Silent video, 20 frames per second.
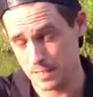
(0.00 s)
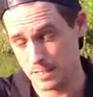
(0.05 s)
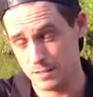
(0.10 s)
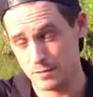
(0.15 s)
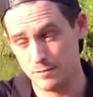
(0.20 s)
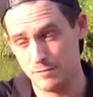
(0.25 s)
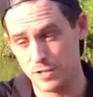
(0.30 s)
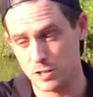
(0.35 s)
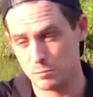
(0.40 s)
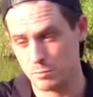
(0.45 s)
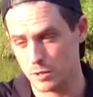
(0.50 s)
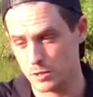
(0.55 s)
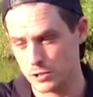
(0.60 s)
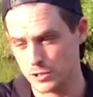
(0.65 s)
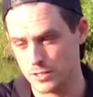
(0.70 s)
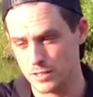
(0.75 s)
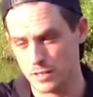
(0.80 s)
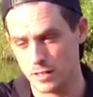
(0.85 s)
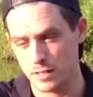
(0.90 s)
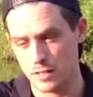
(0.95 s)
fish
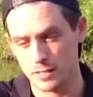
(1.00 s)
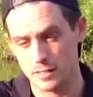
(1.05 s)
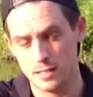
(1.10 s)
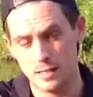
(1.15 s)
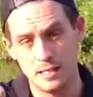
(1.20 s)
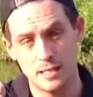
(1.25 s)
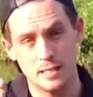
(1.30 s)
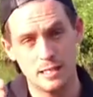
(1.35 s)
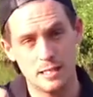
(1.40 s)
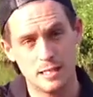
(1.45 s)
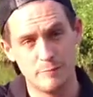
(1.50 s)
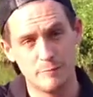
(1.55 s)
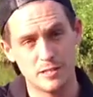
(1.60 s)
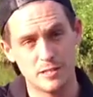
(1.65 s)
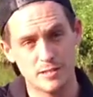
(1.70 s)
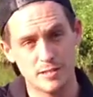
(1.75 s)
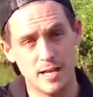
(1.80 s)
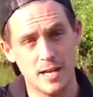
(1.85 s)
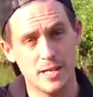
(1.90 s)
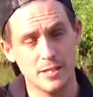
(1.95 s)
brushing your line. If
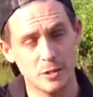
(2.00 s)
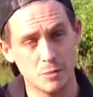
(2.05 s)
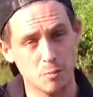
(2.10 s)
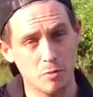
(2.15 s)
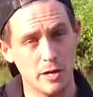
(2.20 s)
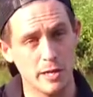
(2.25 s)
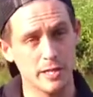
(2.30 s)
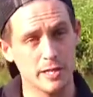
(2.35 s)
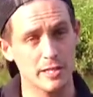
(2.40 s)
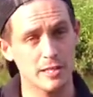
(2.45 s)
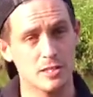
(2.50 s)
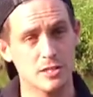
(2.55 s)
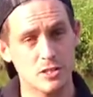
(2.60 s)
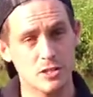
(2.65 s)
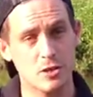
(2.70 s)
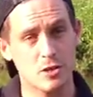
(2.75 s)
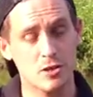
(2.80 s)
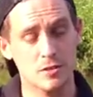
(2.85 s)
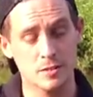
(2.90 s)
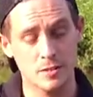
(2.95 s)
it's there, you blink and it's
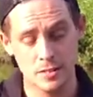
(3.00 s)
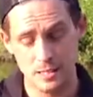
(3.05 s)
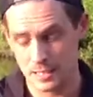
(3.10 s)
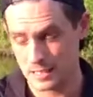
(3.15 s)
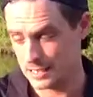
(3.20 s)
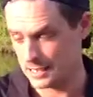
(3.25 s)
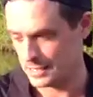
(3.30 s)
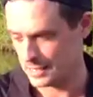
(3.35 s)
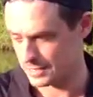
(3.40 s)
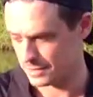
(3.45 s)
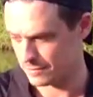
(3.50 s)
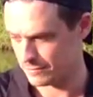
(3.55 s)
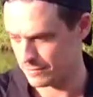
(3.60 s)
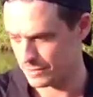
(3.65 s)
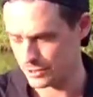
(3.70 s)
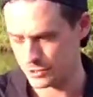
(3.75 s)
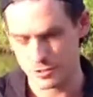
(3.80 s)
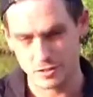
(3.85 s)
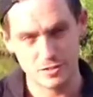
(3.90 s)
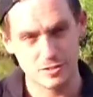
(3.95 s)
gone. That's a
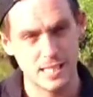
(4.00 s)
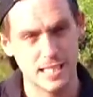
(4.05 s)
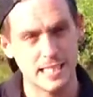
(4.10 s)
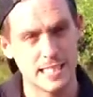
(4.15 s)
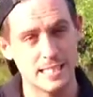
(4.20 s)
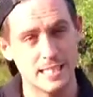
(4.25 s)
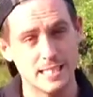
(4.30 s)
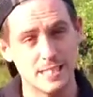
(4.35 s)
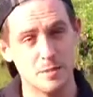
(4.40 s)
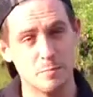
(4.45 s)
fish that's taken in